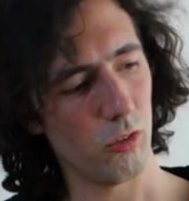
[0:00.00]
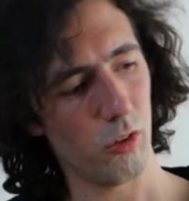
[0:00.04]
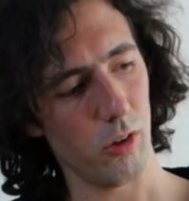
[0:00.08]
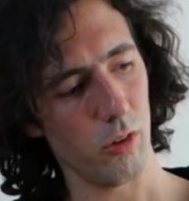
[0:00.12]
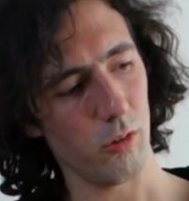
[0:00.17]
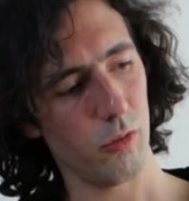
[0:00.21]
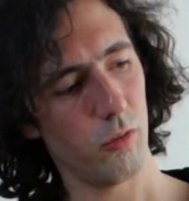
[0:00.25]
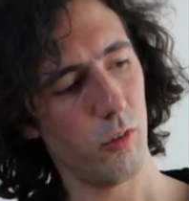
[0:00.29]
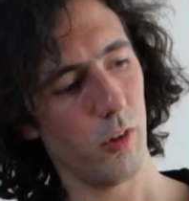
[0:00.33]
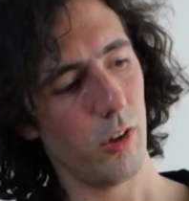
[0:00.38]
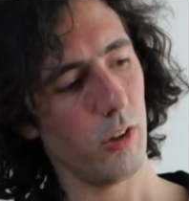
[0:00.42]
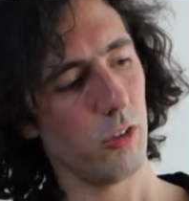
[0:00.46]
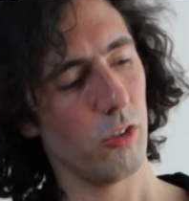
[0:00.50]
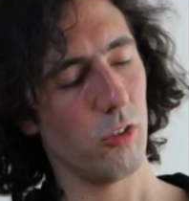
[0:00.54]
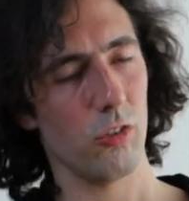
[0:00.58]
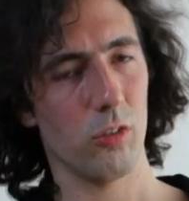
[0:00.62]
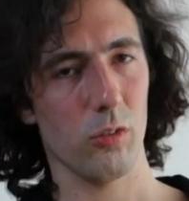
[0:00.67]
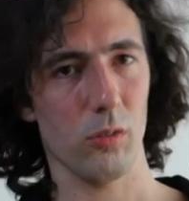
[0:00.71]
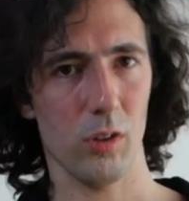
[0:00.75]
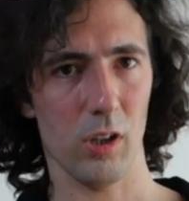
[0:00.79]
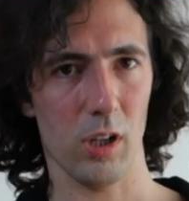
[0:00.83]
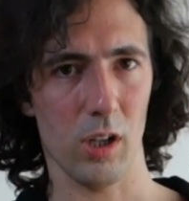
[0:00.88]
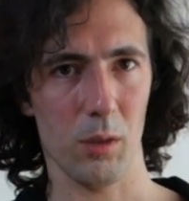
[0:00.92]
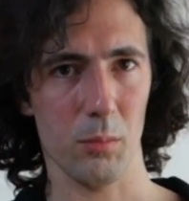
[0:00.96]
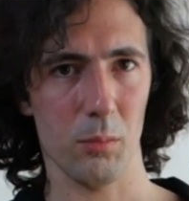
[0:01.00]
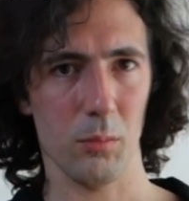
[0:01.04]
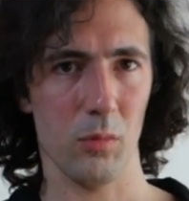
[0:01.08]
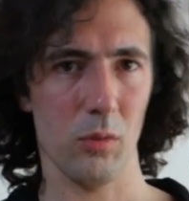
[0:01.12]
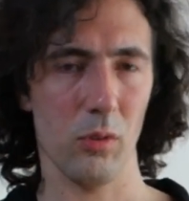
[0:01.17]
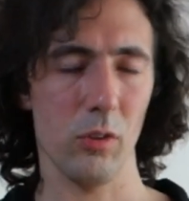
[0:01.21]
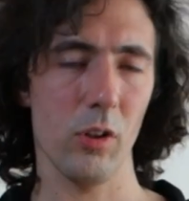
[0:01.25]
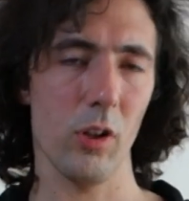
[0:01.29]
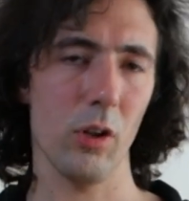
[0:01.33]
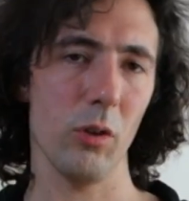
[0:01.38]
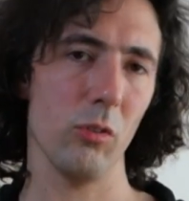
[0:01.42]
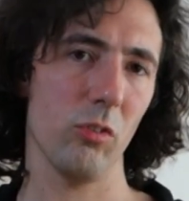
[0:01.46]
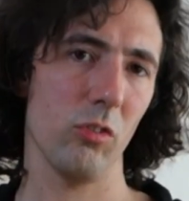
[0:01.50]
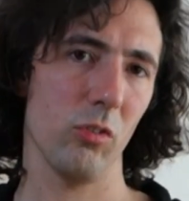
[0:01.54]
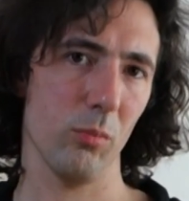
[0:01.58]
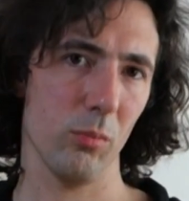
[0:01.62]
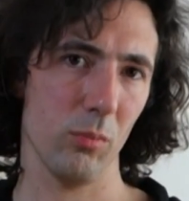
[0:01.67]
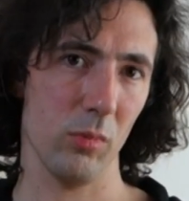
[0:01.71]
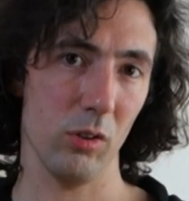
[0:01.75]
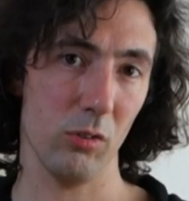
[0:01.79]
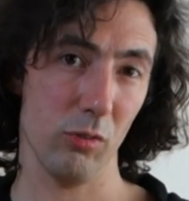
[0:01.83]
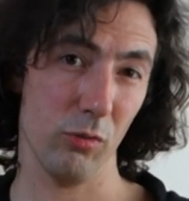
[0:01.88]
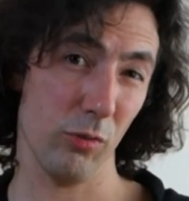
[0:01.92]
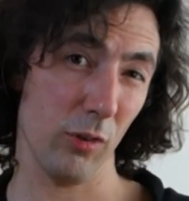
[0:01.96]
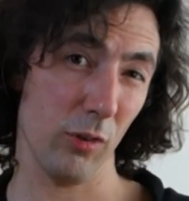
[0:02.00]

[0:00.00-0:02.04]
the first note is